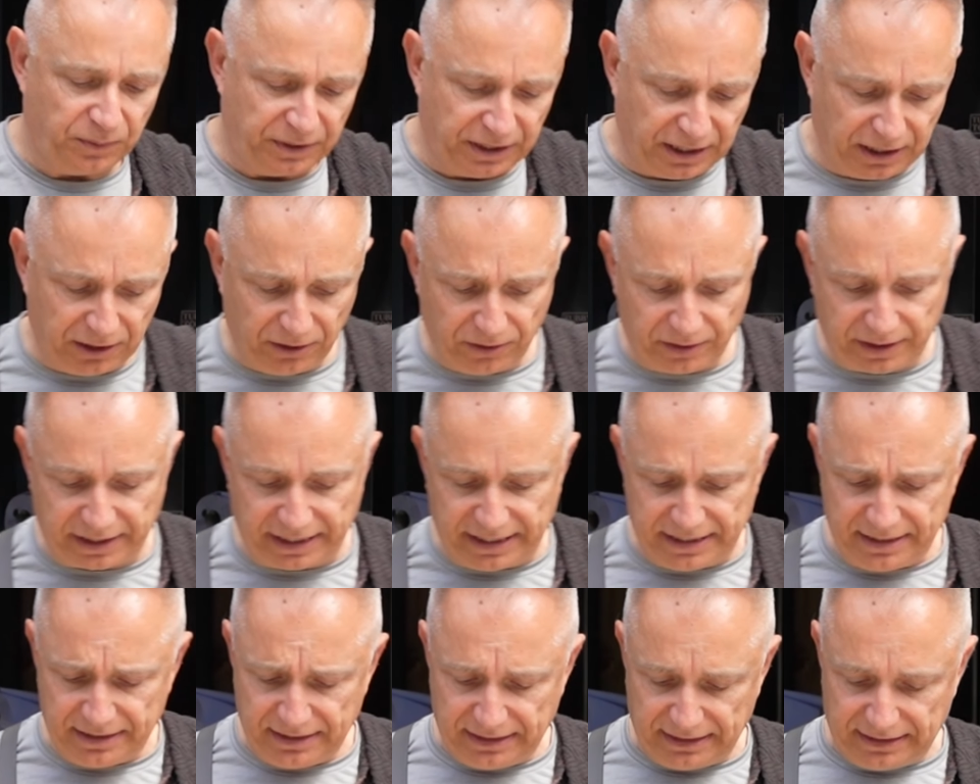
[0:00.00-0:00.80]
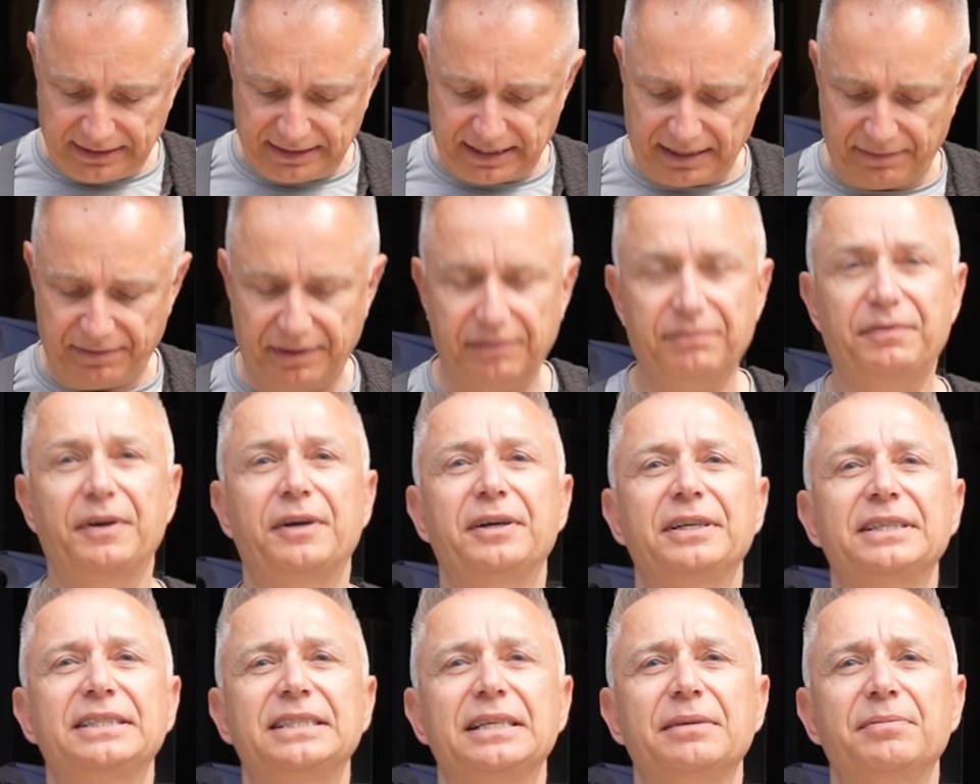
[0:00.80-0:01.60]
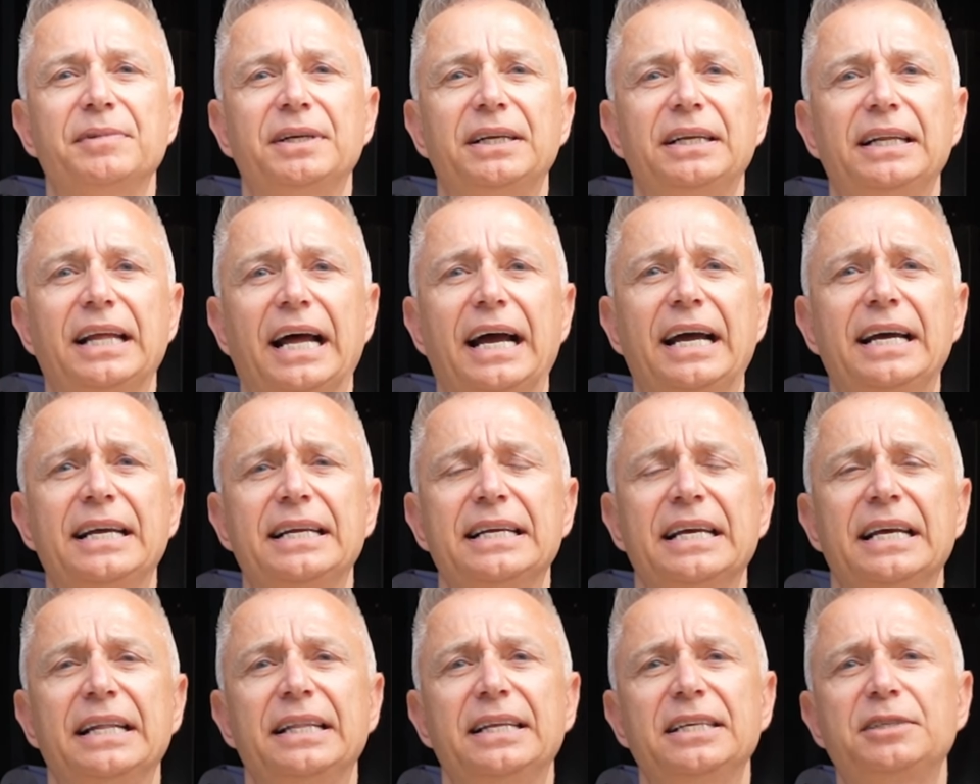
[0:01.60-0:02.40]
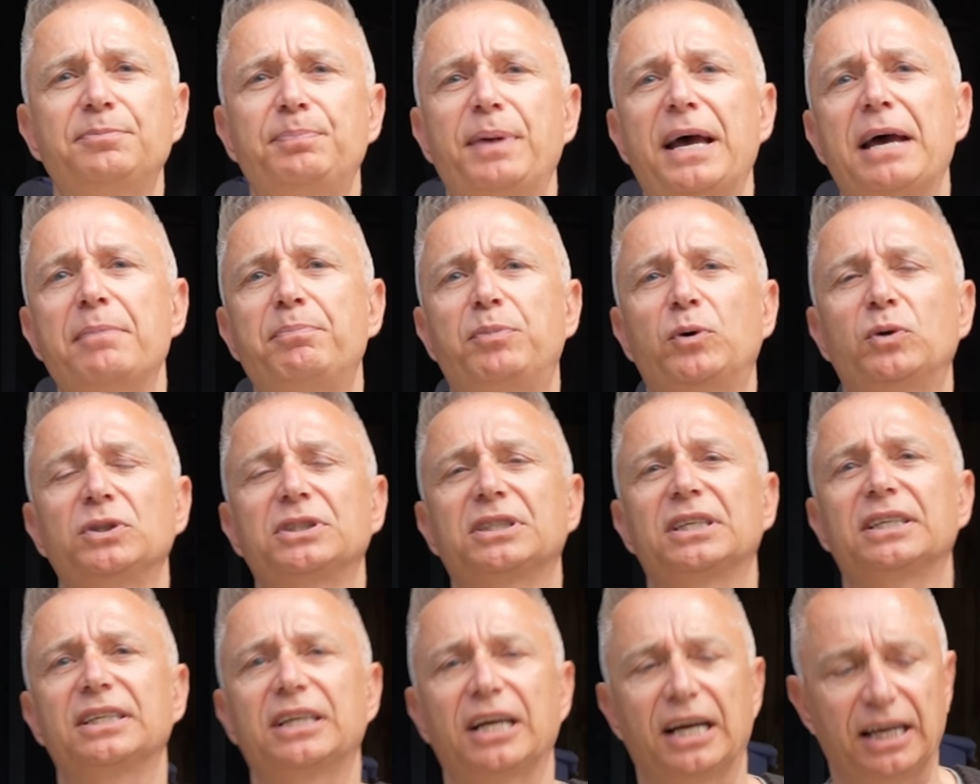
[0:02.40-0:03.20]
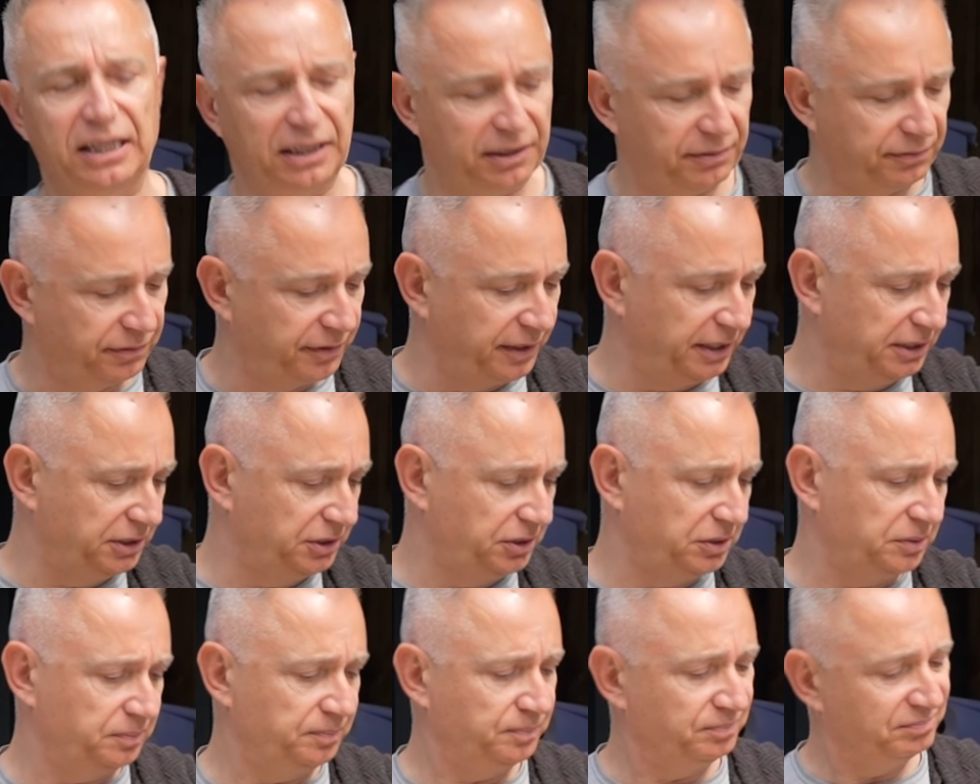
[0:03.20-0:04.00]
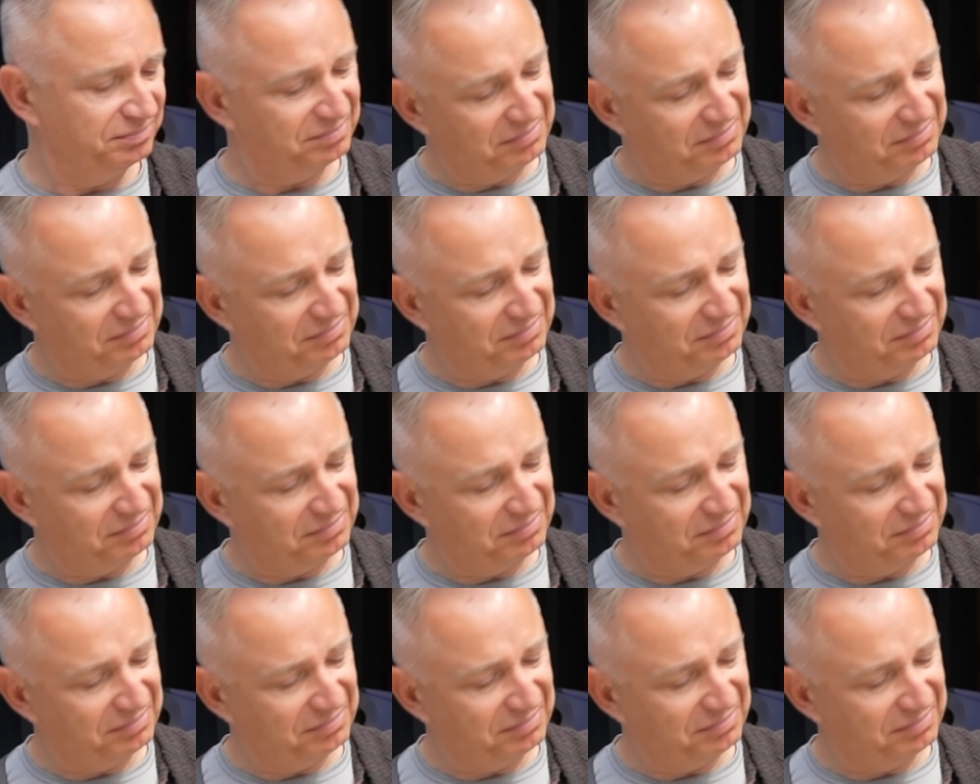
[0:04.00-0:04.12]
we are looking something very similar to that, this bad boy is going to go in the fridge